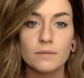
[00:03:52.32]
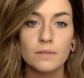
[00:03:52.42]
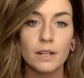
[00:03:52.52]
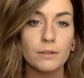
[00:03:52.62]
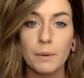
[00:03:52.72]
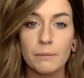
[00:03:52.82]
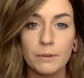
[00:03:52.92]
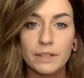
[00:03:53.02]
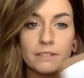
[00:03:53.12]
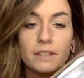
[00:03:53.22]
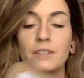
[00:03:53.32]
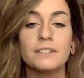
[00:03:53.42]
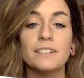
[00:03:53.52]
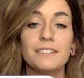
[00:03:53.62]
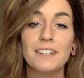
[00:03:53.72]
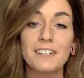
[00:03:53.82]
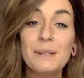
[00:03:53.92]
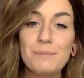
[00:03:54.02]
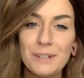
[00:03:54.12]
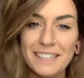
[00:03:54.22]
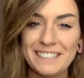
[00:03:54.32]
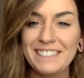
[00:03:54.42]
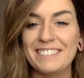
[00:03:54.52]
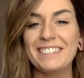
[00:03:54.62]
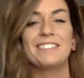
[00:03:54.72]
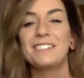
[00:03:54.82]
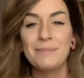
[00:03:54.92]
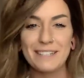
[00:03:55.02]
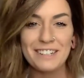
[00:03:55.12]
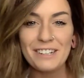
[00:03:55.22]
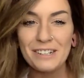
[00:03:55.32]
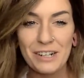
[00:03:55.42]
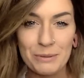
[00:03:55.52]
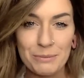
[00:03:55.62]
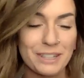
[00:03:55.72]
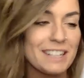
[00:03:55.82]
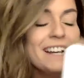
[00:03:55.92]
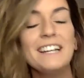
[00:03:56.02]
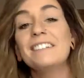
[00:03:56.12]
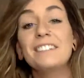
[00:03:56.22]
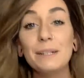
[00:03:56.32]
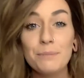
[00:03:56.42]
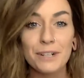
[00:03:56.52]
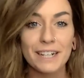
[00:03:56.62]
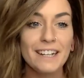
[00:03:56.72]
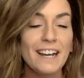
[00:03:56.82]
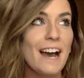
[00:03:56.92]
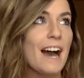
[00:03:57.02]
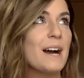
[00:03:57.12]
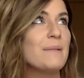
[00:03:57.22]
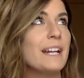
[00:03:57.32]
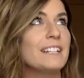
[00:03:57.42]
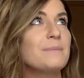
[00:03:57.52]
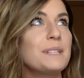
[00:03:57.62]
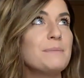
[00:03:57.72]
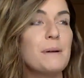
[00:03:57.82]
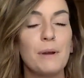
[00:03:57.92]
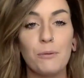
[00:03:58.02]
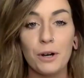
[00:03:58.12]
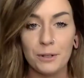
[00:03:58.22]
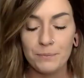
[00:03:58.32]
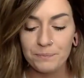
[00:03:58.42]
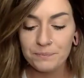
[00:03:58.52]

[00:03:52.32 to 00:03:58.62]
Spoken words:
I don't remember what these called. This clipboard. Jeez, I was about to call it a cardboard. This clipboard, and I just put them on my wall.